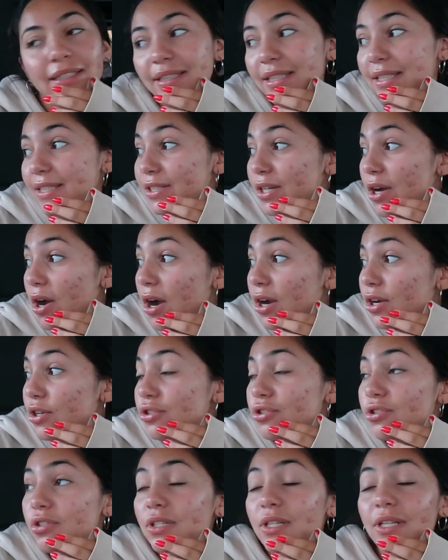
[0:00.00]
This car
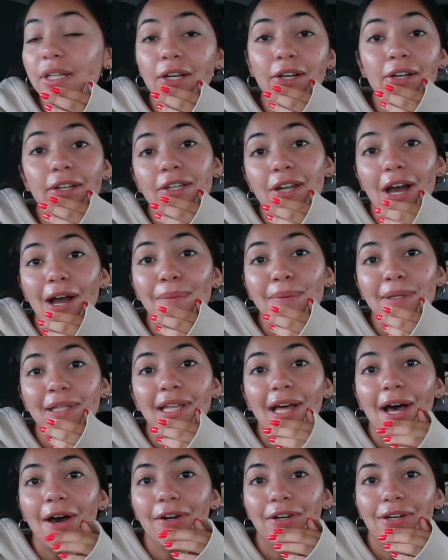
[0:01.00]
could not be
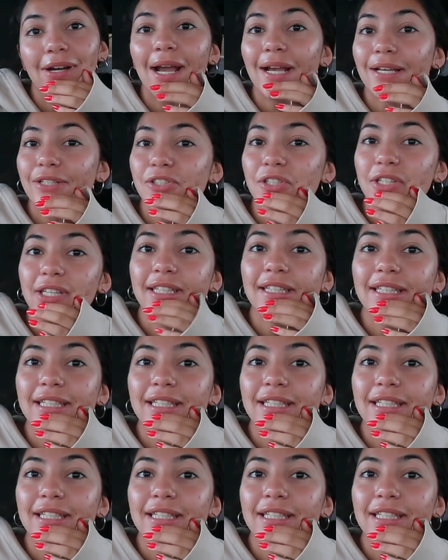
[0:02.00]
louder, actually.